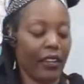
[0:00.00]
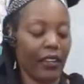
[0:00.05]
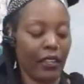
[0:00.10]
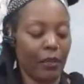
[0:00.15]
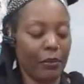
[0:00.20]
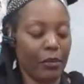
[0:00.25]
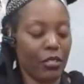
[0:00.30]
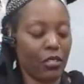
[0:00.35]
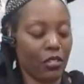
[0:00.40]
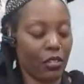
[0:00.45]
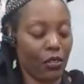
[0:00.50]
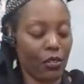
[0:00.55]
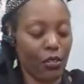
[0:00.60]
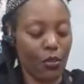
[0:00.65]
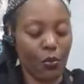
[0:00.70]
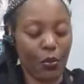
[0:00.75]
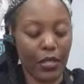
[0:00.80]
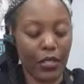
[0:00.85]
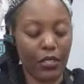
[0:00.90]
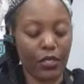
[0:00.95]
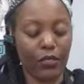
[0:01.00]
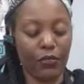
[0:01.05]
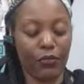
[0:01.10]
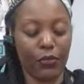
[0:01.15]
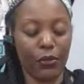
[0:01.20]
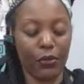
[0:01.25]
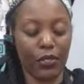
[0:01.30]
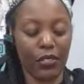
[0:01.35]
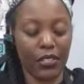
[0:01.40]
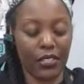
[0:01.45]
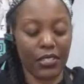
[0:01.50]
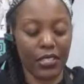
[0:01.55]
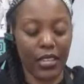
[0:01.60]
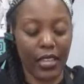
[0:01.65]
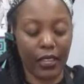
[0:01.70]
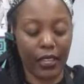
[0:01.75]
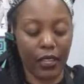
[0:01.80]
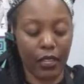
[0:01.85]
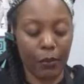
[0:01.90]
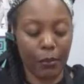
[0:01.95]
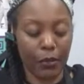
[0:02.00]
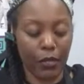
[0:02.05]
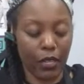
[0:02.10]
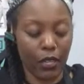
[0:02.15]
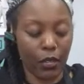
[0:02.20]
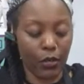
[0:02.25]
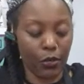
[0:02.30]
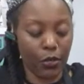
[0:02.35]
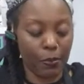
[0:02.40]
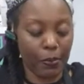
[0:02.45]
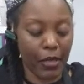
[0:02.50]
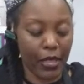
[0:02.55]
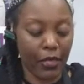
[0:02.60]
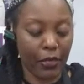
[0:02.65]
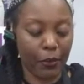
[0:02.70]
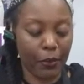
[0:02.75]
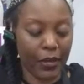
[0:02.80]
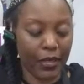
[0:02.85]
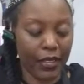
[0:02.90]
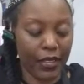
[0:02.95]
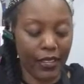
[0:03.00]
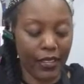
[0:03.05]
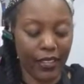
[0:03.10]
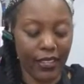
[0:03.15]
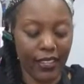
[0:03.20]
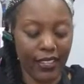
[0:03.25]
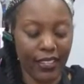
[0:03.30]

Let me show you what this food looks like up close. By the way.